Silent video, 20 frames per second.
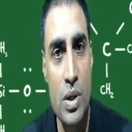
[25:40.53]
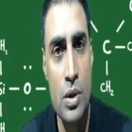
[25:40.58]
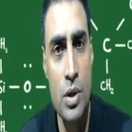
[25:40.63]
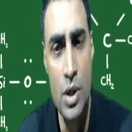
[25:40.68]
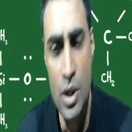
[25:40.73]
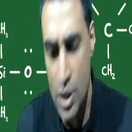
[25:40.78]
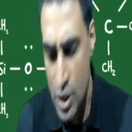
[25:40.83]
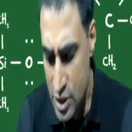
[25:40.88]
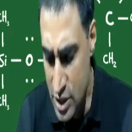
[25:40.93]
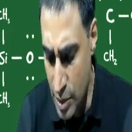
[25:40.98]

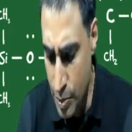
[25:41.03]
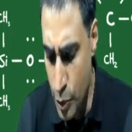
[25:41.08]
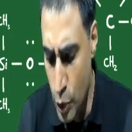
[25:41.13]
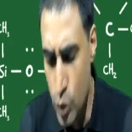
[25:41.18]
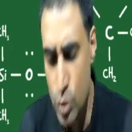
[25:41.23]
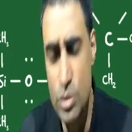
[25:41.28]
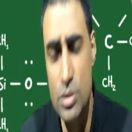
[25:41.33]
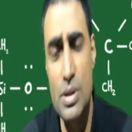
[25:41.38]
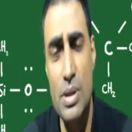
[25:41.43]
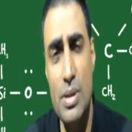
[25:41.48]

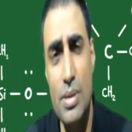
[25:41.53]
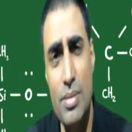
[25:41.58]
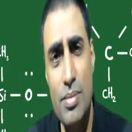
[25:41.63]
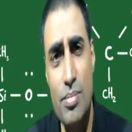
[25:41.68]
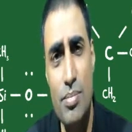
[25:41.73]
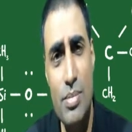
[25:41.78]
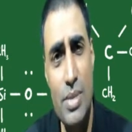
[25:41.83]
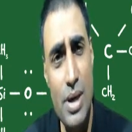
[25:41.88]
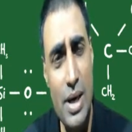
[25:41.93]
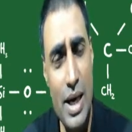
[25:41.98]
Suppose,
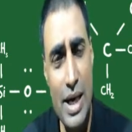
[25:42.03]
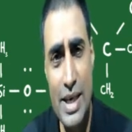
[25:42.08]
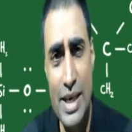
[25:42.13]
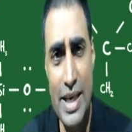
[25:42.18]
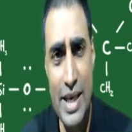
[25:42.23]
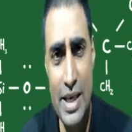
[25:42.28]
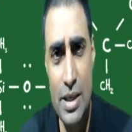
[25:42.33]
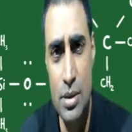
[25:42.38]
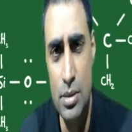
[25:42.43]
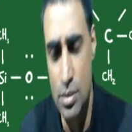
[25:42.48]

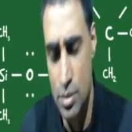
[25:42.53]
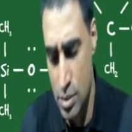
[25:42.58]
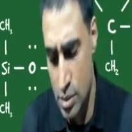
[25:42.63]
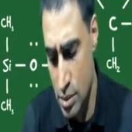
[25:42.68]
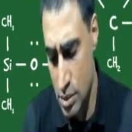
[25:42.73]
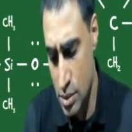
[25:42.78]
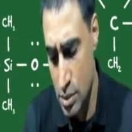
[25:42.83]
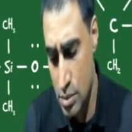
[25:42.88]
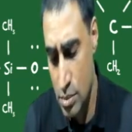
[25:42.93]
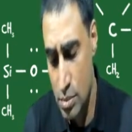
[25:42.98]
again,
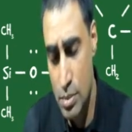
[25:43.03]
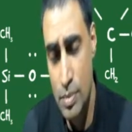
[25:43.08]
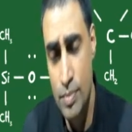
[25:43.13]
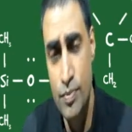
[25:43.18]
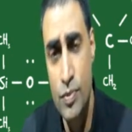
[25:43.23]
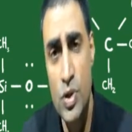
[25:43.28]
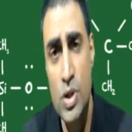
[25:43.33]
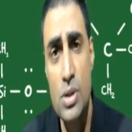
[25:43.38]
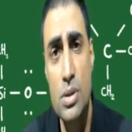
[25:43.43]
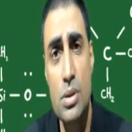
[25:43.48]

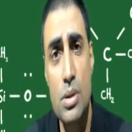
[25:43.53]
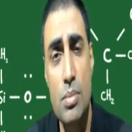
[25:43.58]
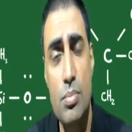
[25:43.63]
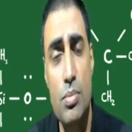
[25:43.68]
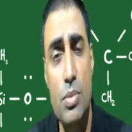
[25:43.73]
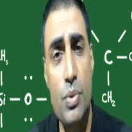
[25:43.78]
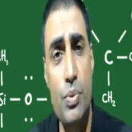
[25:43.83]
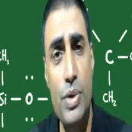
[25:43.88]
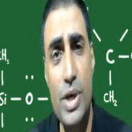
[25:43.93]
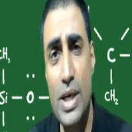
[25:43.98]

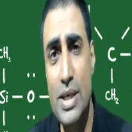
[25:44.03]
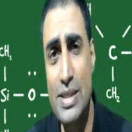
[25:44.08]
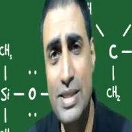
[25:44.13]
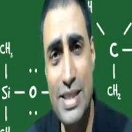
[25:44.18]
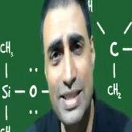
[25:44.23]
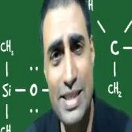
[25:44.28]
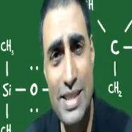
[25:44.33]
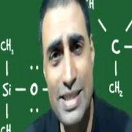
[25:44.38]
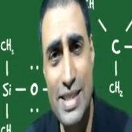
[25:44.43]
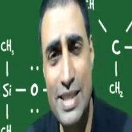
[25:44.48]
we are
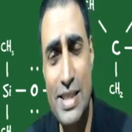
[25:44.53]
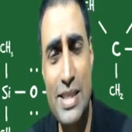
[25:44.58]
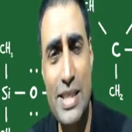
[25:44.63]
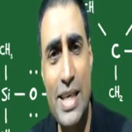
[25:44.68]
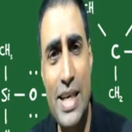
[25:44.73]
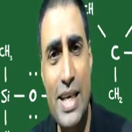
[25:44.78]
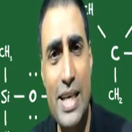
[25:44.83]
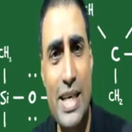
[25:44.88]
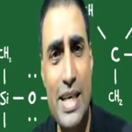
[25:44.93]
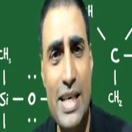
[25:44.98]
just
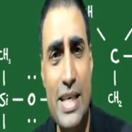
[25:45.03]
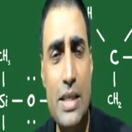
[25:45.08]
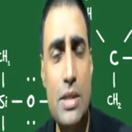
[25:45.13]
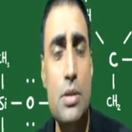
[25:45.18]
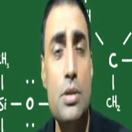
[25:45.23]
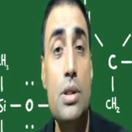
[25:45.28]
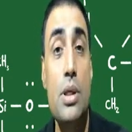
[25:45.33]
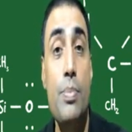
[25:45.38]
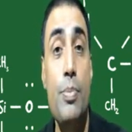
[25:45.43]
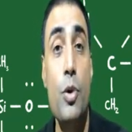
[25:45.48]
considering it.
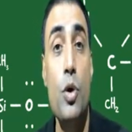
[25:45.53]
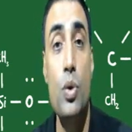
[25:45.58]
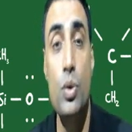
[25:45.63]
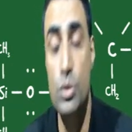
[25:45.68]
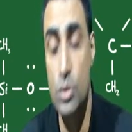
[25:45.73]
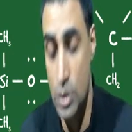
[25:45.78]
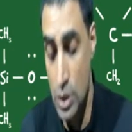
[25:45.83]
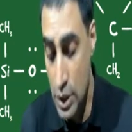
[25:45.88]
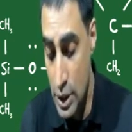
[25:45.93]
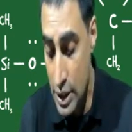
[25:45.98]

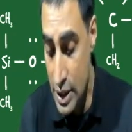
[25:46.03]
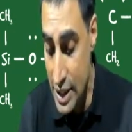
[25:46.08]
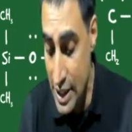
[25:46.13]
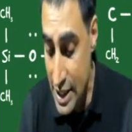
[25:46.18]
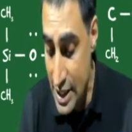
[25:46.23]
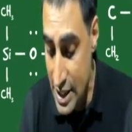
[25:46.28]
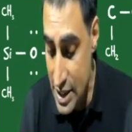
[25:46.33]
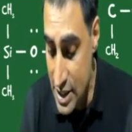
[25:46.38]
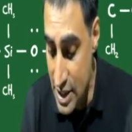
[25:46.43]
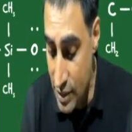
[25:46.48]
Suppose
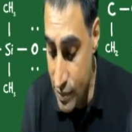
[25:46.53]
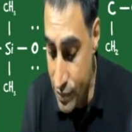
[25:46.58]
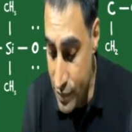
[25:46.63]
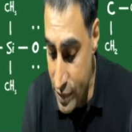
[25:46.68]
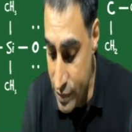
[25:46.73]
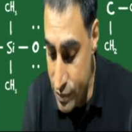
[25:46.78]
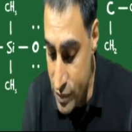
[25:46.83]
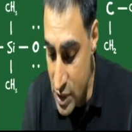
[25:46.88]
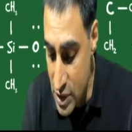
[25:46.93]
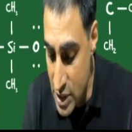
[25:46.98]
it is the
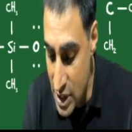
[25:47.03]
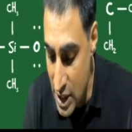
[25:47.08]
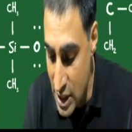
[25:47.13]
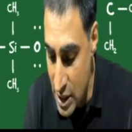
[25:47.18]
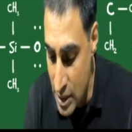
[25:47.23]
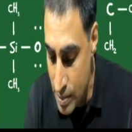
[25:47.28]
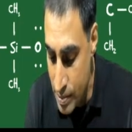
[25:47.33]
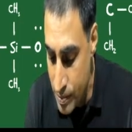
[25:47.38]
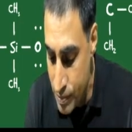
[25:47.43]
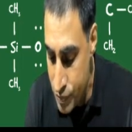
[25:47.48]
fifth
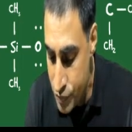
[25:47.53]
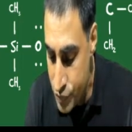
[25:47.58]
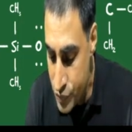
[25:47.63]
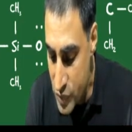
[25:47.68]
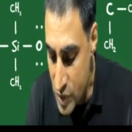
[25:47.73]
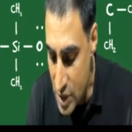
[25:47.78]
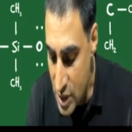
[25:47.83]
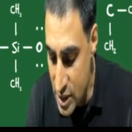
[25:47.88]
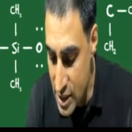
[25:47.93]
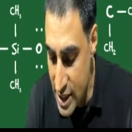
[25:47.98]
shell
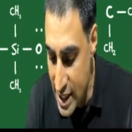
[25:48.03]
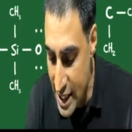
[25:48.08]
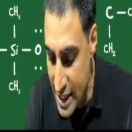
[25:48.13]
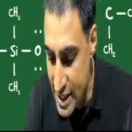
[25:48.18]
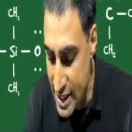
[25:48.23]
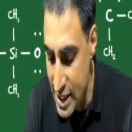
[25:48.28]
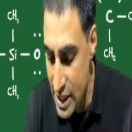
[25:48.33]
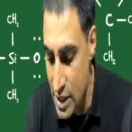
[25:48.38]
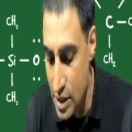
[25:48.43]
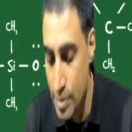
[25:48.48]
that
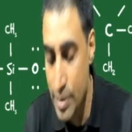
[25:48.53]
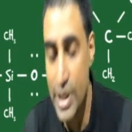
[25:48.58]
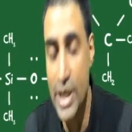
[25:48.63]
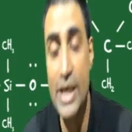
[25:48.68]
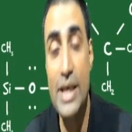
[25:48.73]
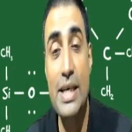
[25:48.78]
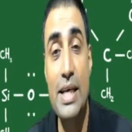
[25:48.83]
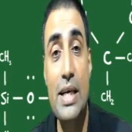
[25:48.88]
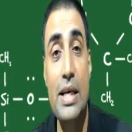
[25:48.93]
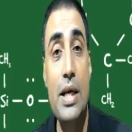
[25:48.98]
can
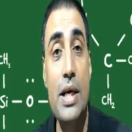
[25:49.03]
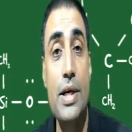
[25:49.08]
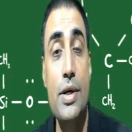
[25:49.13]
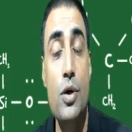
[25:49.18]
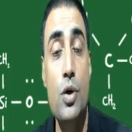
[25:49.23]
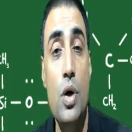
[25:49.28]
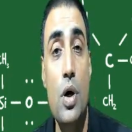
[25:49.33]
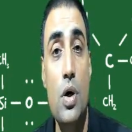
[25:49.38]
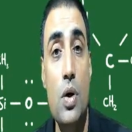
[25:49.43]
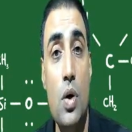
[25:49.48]
accommodate an
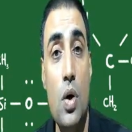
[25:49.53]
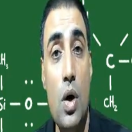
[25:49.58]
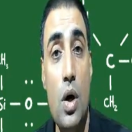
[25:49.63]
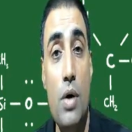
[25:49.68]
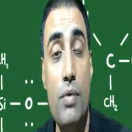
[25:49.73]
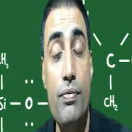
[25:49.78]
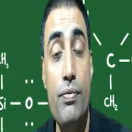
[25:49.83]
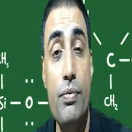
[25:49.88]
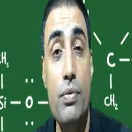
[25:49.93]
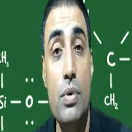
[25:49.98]
electron
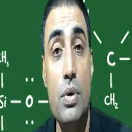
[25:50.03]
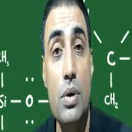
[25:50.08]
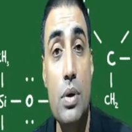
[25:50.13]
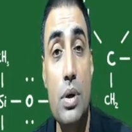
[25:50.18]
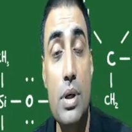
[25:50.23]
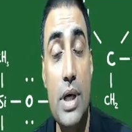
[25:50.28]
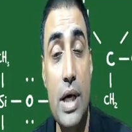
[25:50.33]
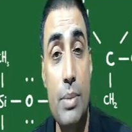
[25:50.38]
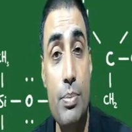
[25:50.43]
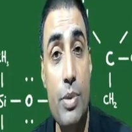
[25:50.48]
of
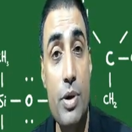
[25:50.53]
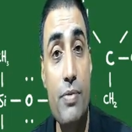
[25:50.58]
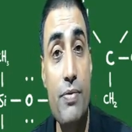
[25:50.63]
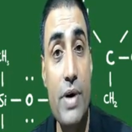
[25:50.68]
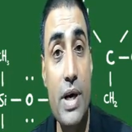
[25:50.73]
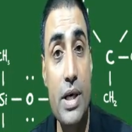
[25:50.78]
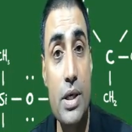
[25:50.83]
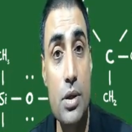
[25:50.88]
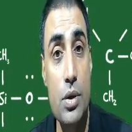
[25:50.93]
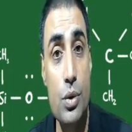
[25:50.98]

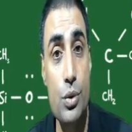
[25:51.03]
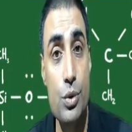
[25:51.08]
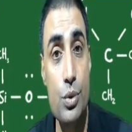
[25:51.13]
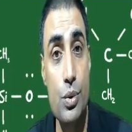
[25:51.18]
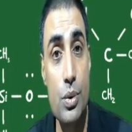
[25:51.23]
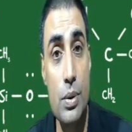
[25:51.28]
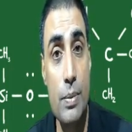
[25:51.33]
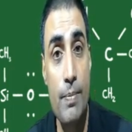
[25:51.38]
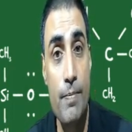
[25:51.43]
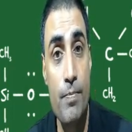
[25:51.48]
9.5
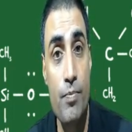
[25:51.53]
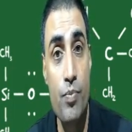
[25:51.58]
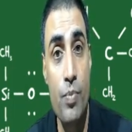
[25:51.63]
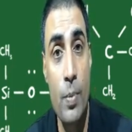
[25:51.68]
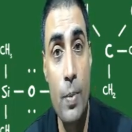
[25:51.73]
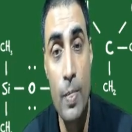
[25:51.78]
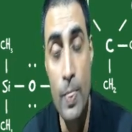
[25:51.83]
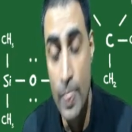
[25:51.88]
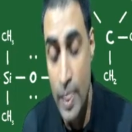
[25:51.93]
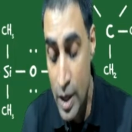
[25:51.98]
kilojoule.
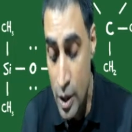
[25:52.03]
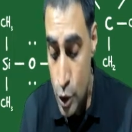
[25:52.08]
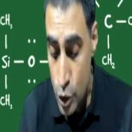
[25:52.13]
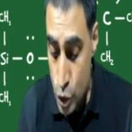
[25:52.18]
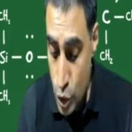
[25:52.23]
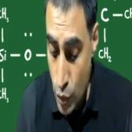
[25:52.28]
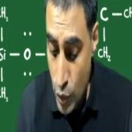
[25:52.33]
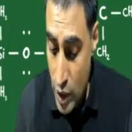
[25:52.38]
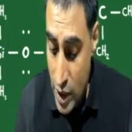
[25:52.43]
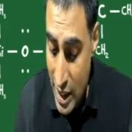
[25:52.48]

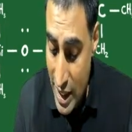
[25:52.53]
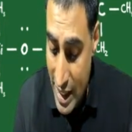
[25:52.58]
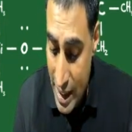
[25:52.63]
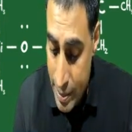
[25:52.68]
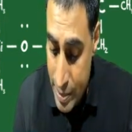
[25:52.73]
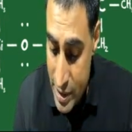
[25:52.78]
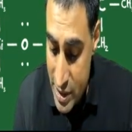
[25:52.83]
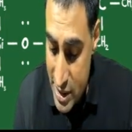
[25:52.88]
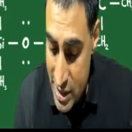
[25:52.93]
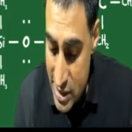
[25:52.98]
So what will
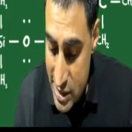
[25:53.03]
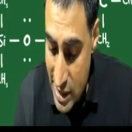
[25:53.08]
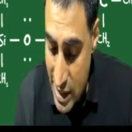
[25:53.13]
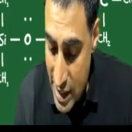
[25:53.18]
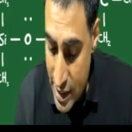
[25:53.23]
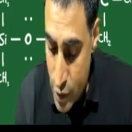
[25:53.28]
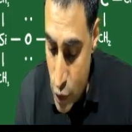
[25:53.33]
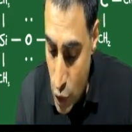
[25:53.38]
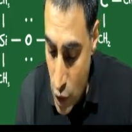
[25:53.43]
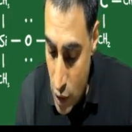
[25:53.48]
happen? This
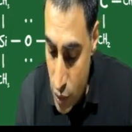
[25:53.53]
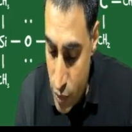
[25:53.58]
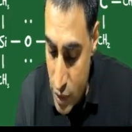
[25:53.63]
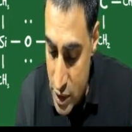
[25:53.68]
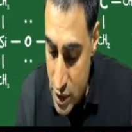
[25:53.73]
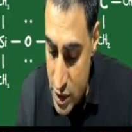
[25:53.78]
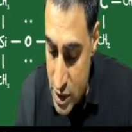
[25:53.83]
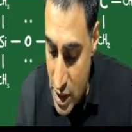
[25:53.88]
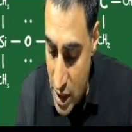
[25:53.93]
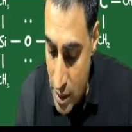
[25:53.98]
electron will
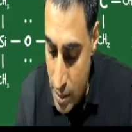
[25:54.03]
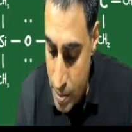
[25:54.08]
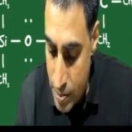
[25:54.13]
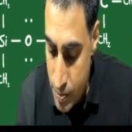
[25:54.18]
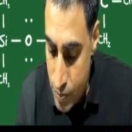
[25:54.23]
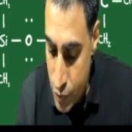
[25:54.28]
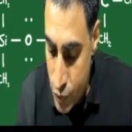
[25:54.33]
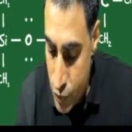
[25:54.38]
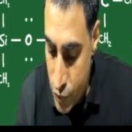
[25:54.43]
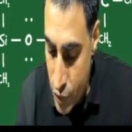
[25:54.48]

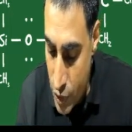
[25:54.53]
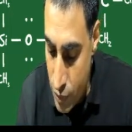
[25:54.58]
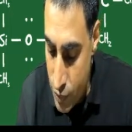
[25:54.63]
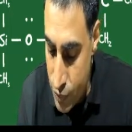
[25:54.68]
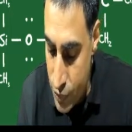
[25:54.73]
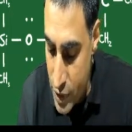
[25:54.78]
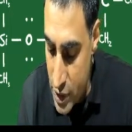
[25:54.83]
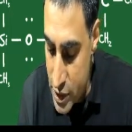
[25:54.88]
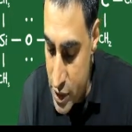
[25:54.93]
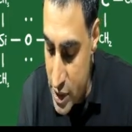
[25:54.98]
jump from
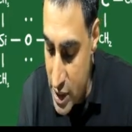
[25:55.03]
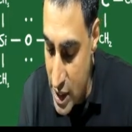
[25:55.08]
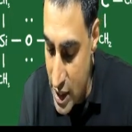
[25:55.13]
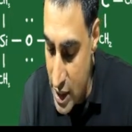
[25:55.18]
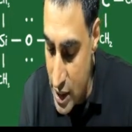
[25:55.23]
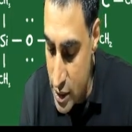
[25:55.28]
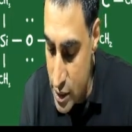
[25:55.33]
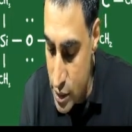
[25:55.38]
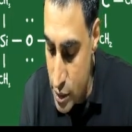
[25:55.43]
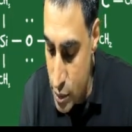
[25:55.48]
first
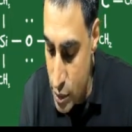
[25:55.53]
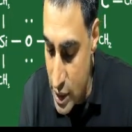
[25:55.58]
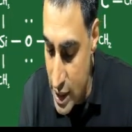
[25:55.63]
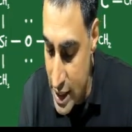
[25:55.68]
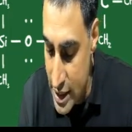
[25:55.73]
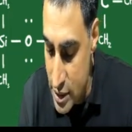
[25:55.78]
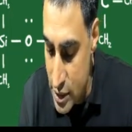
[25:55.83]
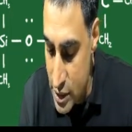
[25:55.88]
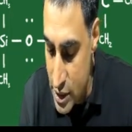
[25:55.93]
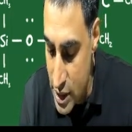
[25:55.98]
shell to
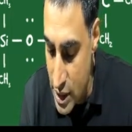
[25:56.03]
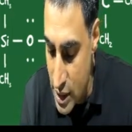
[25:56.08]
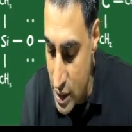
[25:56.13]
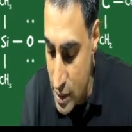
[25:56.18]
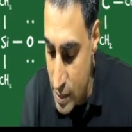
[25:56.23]
ninth shell.